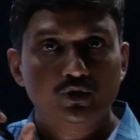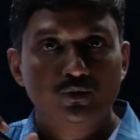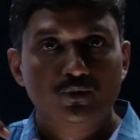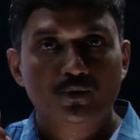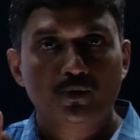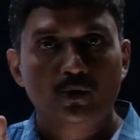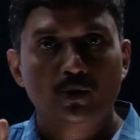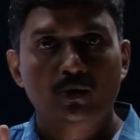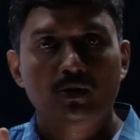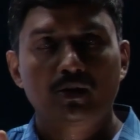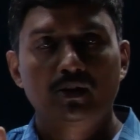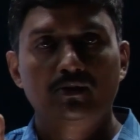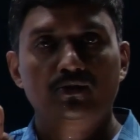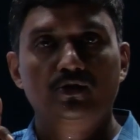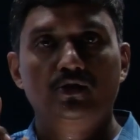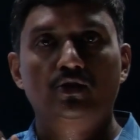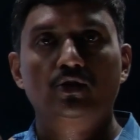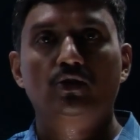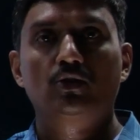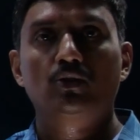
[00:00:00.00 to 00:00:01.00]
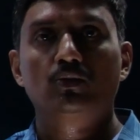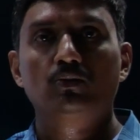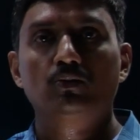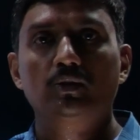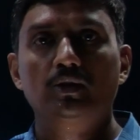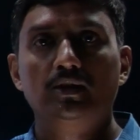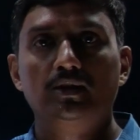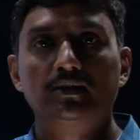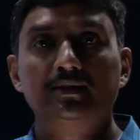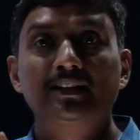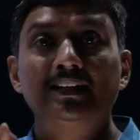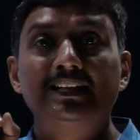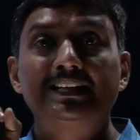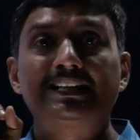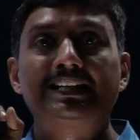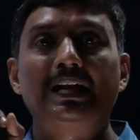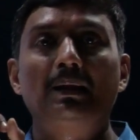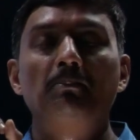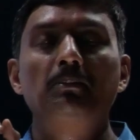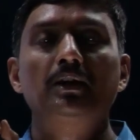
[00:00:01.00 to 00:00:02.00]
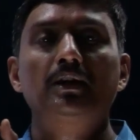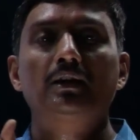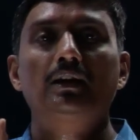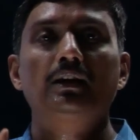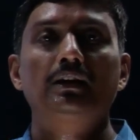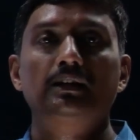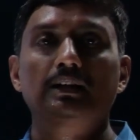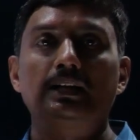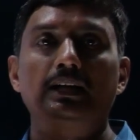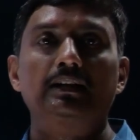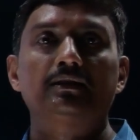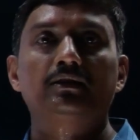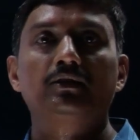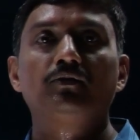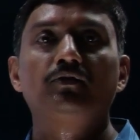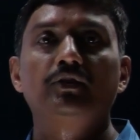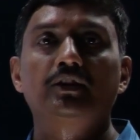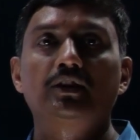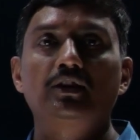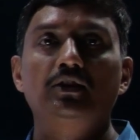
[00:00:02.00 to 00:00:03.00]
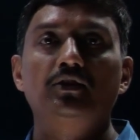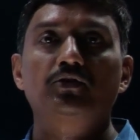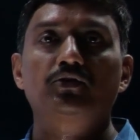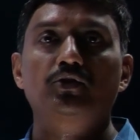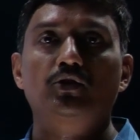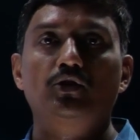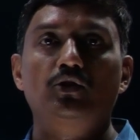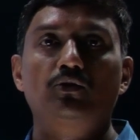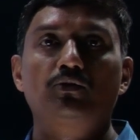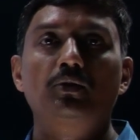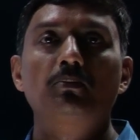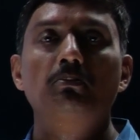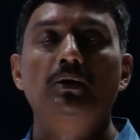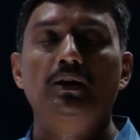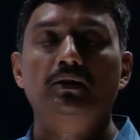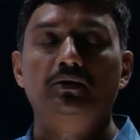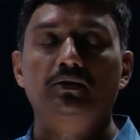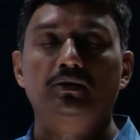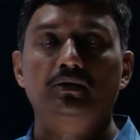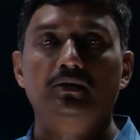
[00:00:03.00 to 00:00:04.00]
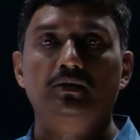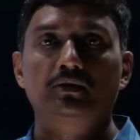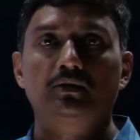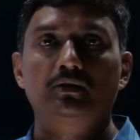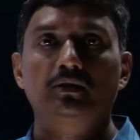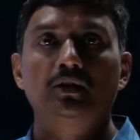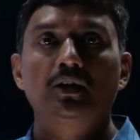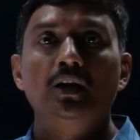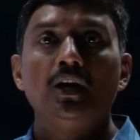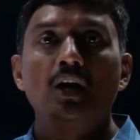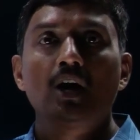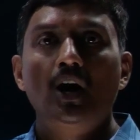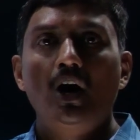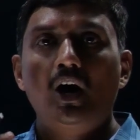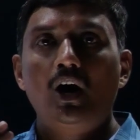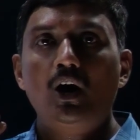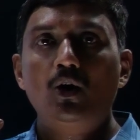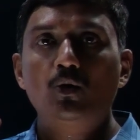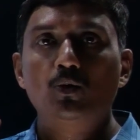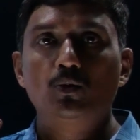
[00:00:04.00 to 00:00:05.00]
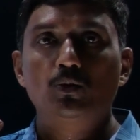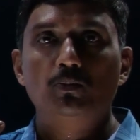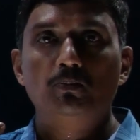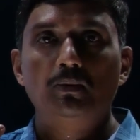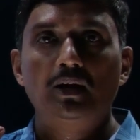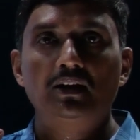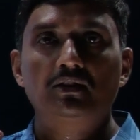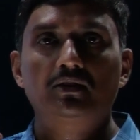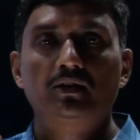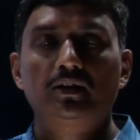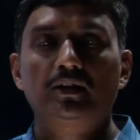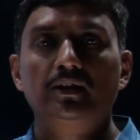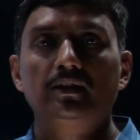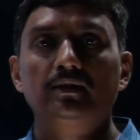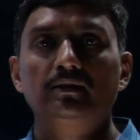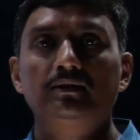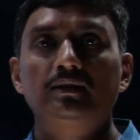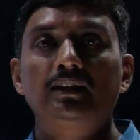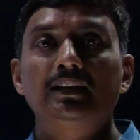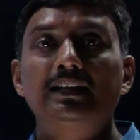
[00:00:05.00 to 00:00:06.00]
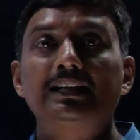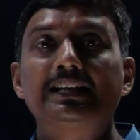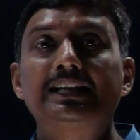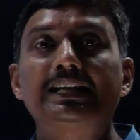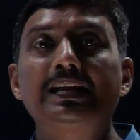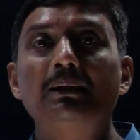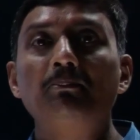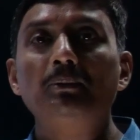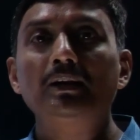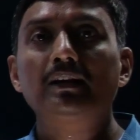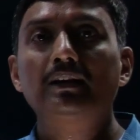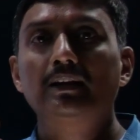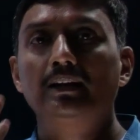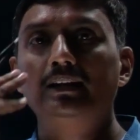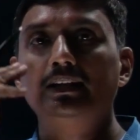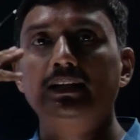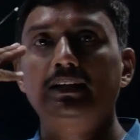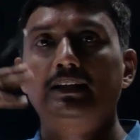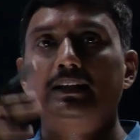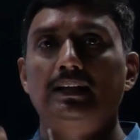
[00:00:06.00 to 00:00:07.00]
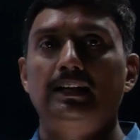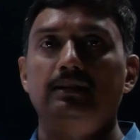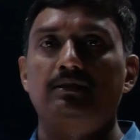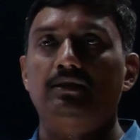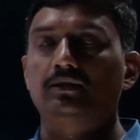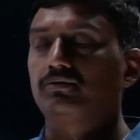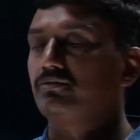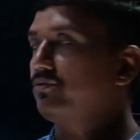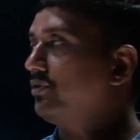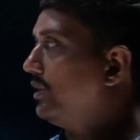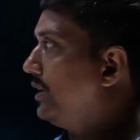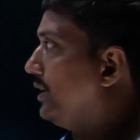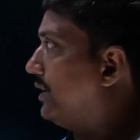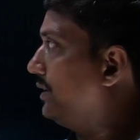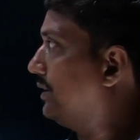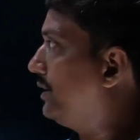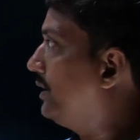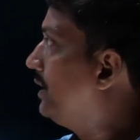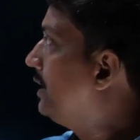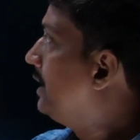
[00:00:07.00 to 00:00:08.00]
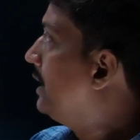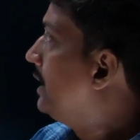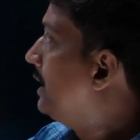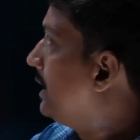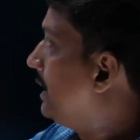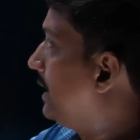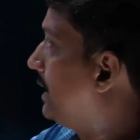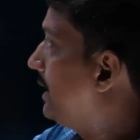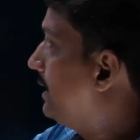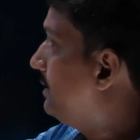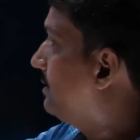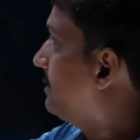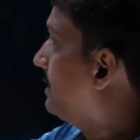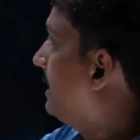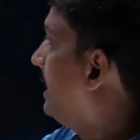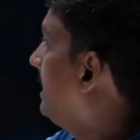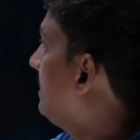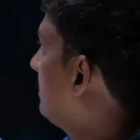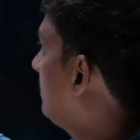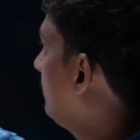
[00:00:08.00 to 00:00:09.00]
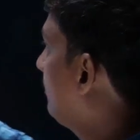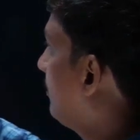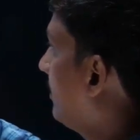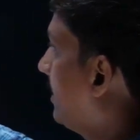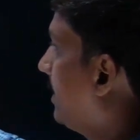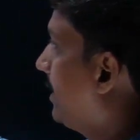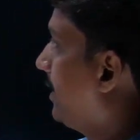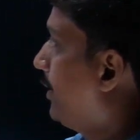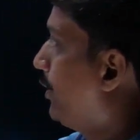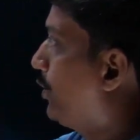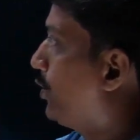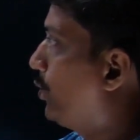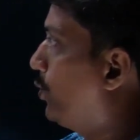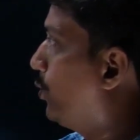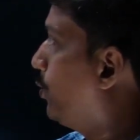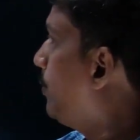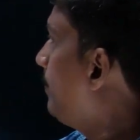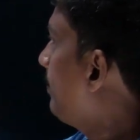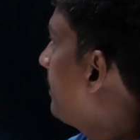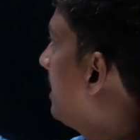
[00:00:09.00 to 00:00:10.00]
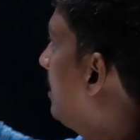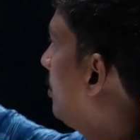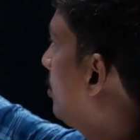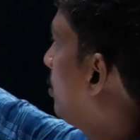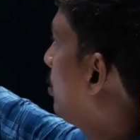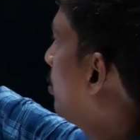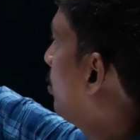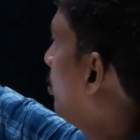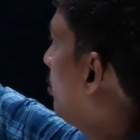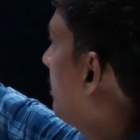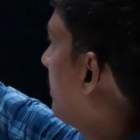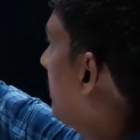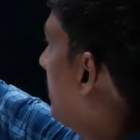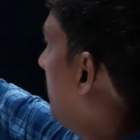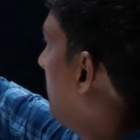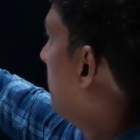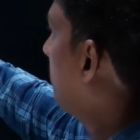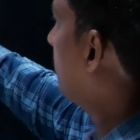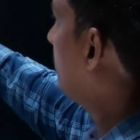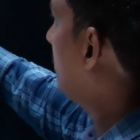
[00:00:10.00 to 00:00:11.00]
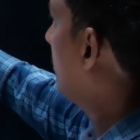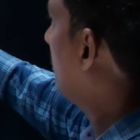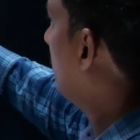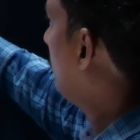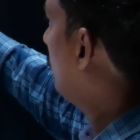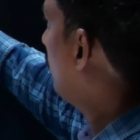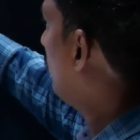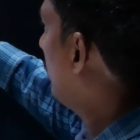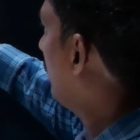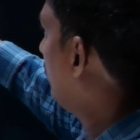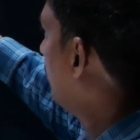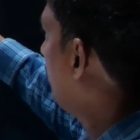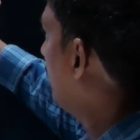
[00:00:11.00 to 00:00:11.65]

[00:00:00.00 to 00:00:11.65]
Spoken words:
focused towards chemical classification of a matter. How matter is chemically classified? It is classified into two types. One